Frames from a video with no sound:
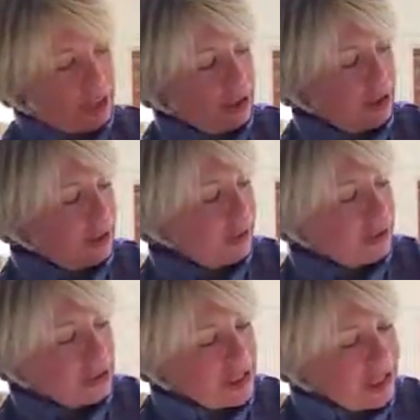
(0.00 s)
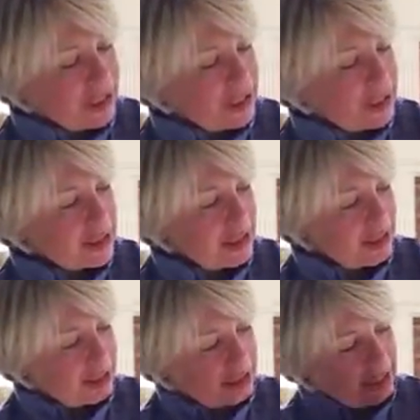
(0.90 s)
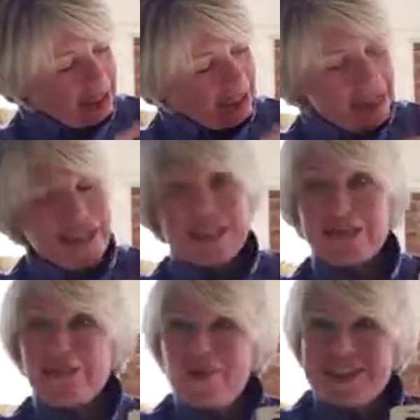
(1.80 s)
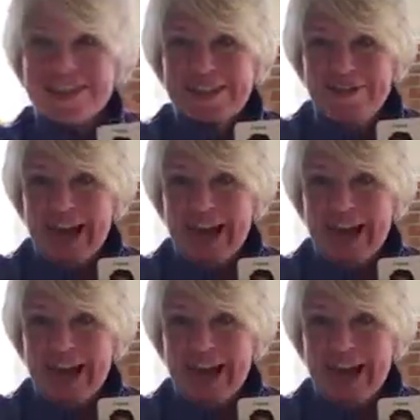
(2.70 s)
Oh, look at that little boy's so